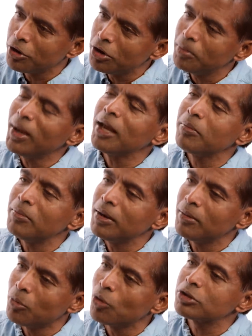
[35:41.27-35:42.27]
for it to make
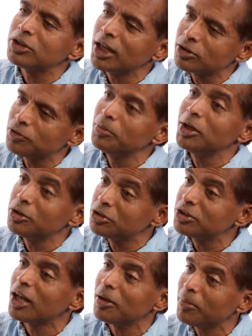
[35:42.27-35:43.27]
me, more sense for me to
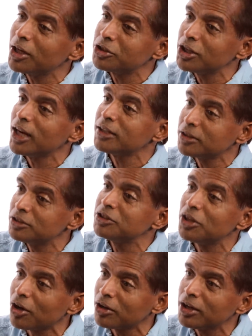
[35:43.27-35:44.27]
sell my shares and
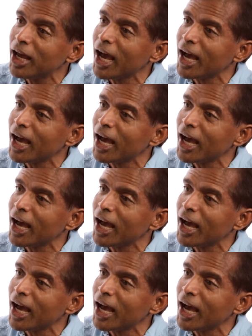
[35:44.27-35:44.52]
sit on